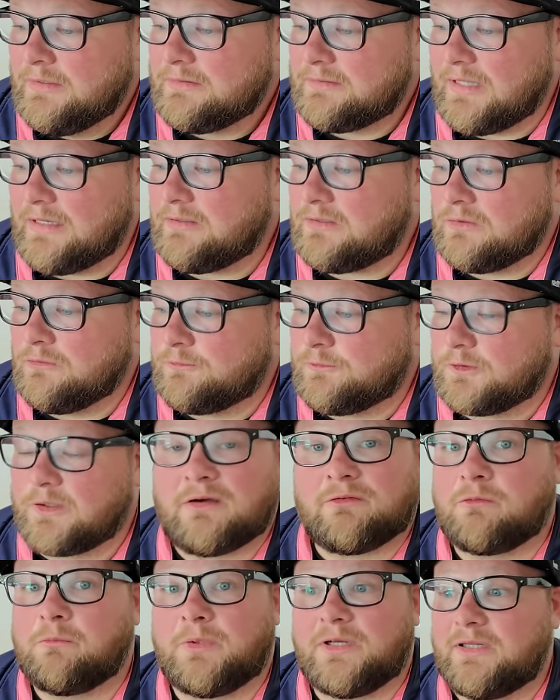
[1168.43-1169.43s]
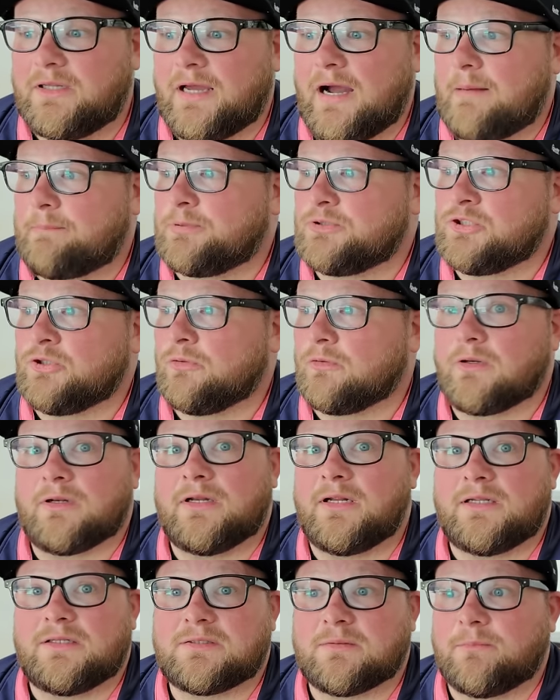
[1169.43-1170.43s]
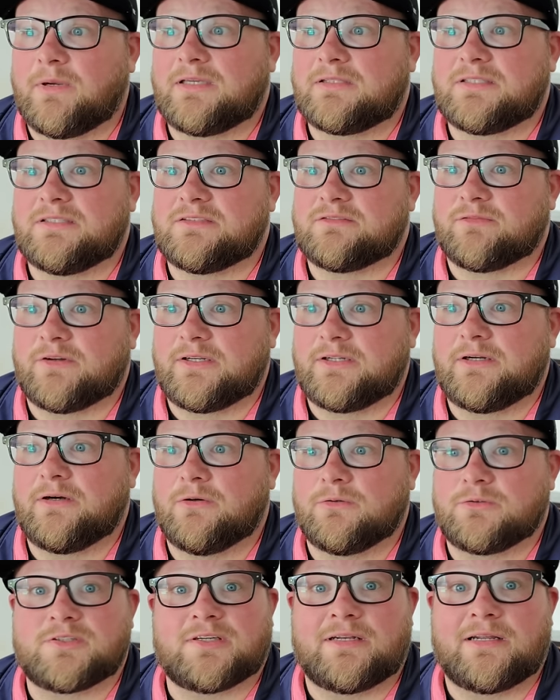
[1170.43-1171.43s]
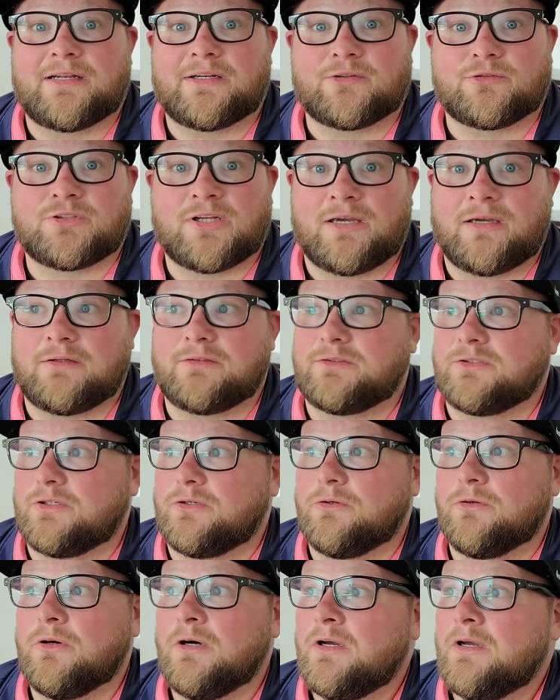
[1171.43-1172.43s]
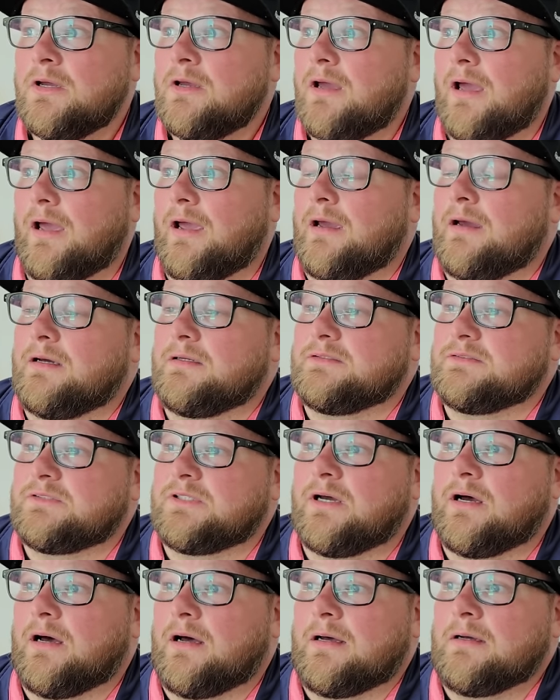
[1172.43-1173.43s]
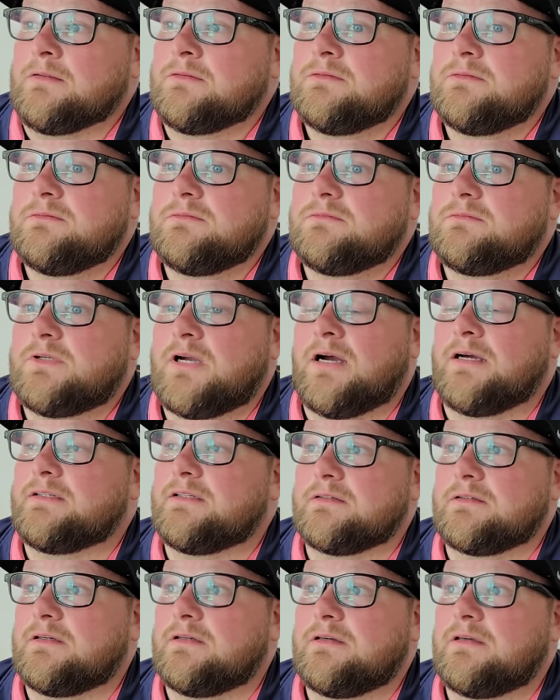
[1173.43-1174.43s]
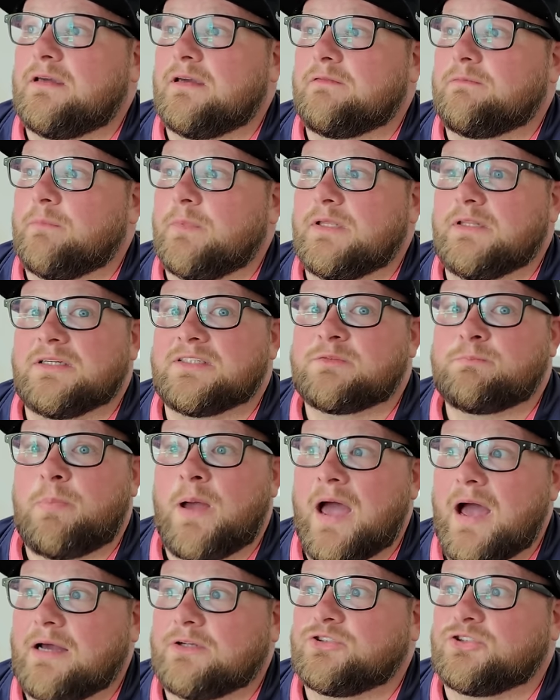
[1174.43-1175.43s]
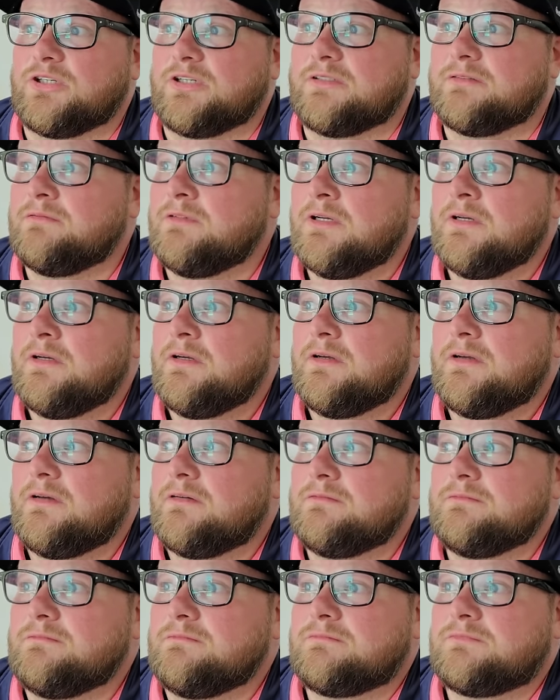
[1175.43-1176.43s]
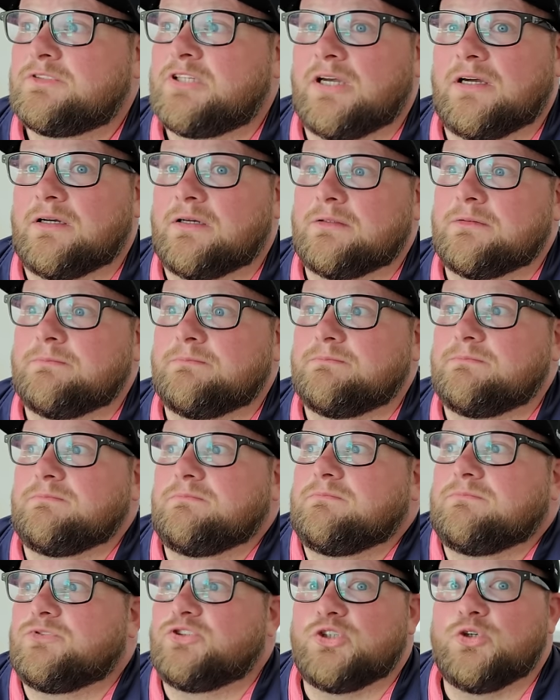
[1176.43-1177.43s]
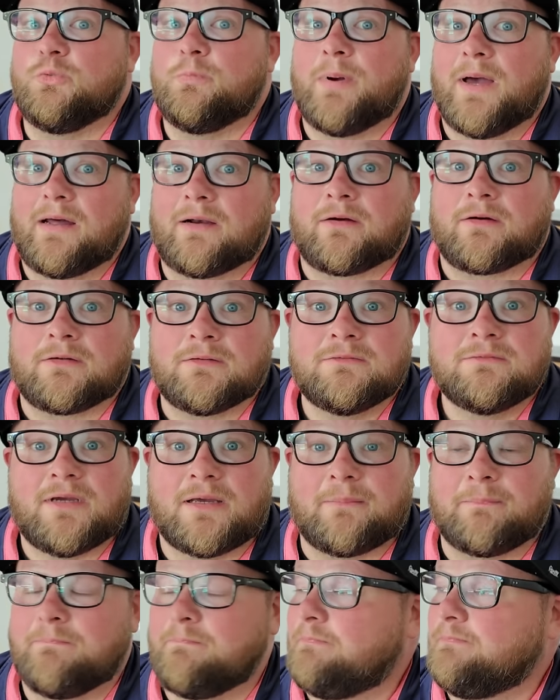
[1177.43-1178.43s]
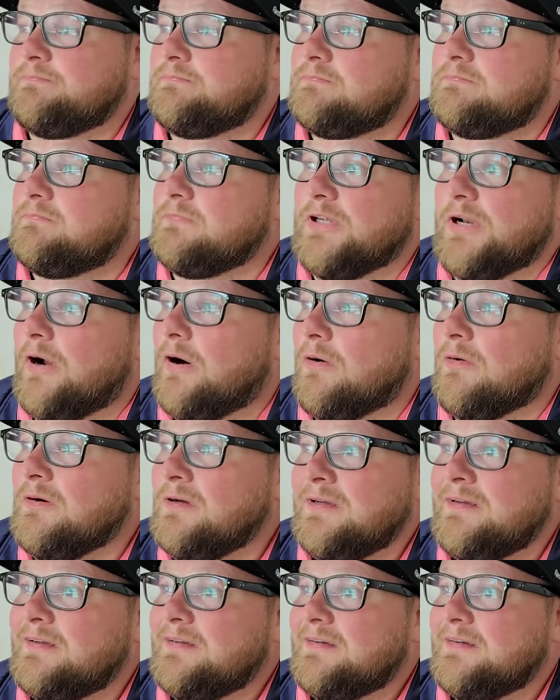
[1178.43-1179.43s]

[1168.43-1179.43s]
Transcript: thank you for giving me the opportunity to make these videos and entertain you and uh, kind of give me this passion to do better and, you know,